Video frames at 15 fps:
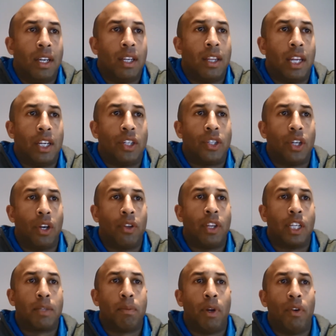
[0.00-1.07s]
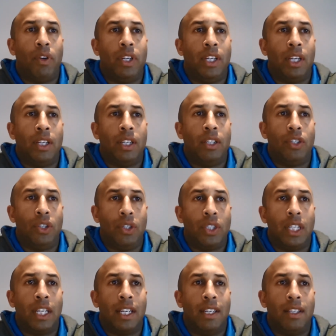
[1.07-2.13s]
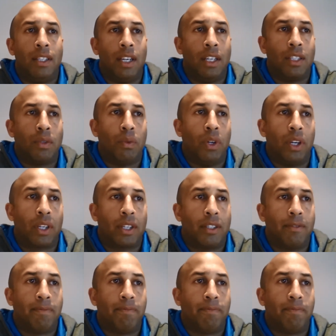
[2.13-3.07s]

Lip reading: that showed that spot reducing does work.